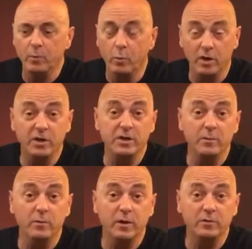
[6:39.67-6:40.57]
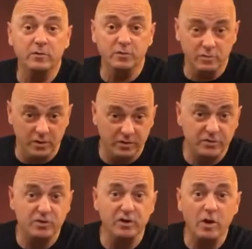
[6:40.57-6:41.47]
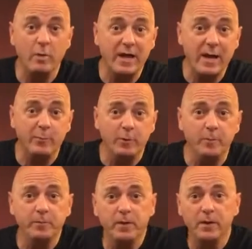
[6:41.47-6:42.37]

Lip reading: We're looking at this is going to go in April.